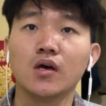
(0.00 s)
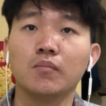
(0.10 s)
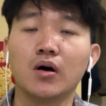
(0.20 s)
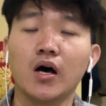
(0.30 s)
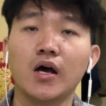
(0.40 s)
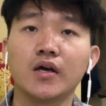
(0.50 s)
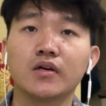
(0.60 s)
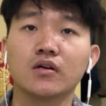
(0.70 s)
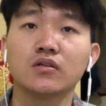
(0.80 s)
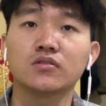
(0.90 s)
but I
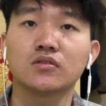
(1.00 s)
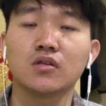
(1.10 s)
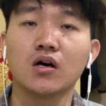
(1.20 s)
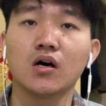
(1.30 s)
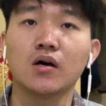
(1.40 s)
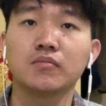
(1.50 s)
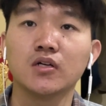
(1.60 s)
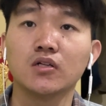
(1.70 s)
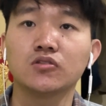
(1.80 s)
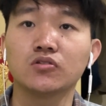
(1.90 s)
can't stop
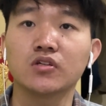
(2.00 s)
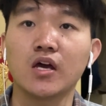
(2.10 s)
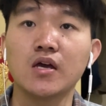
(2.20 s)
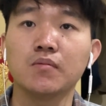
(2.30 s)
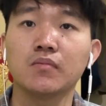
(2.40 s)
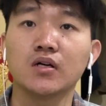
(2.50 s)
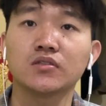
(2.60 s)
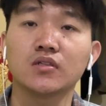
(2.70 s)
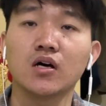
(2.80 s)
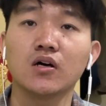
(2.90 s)
to keep
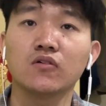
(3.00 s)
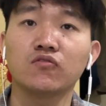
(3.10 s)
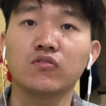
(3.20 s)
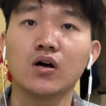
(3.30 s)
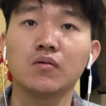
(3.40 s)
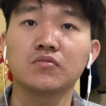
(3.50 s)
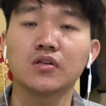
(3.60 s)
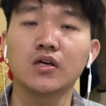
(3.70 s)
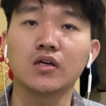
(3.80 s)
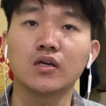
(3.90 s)
myself from
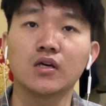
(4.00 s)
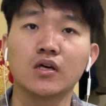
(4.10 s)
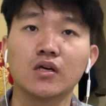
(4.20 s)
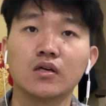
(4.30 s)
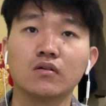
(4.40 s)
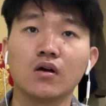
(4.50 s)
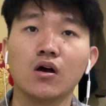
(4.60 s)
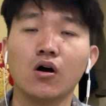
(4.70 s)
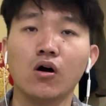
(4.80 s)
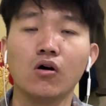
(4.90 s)
thinking,
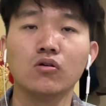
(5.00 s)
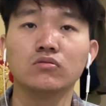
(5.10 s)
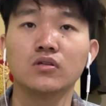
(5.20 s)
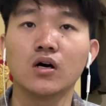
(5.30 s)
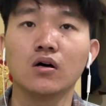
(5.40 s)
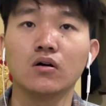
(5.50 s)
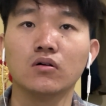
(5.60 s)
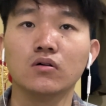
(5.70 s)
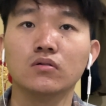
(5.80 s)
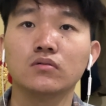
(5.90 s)
oh
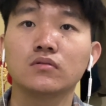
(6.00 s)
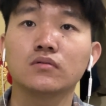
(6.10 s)
no.